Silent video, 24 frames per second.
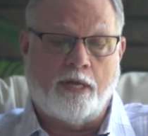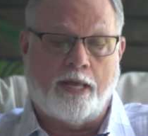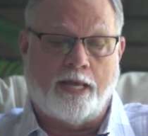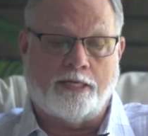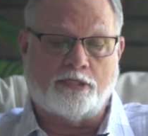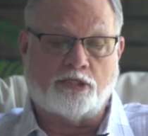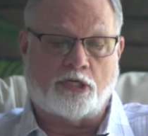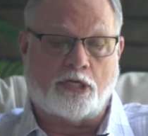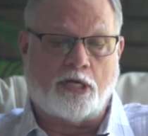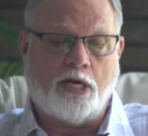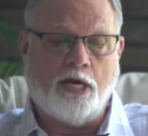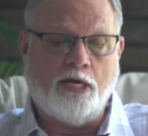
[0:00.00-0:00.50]

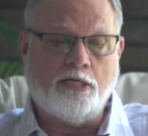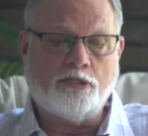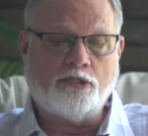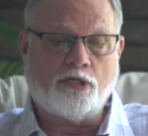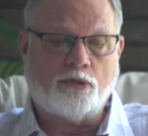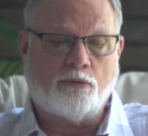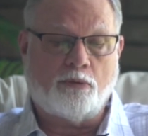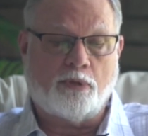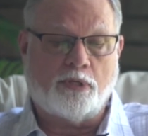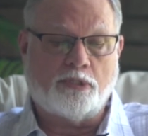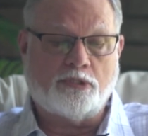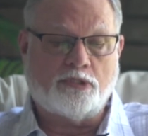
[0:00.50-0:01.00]
As a
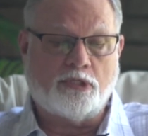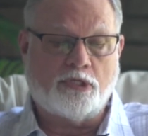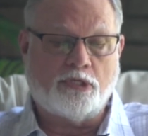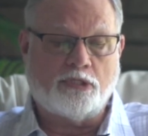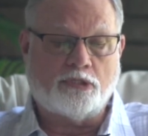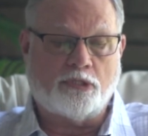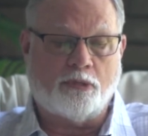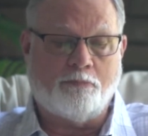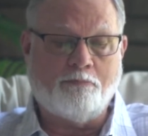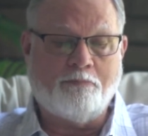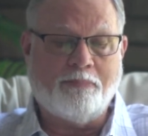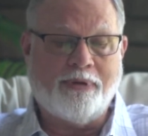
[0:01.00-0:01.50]
consequence, he
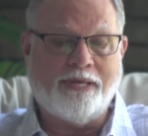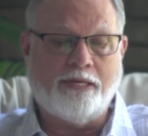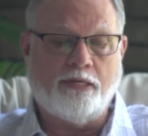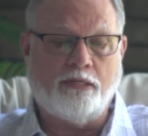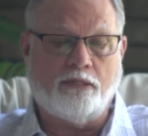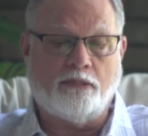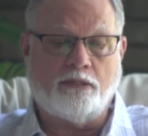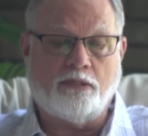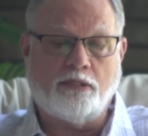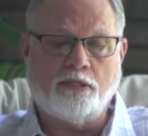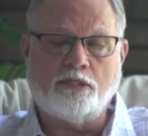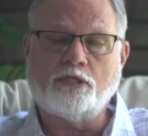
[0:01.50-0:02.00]
is
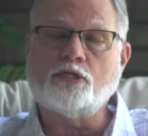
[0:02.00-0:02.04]
immediately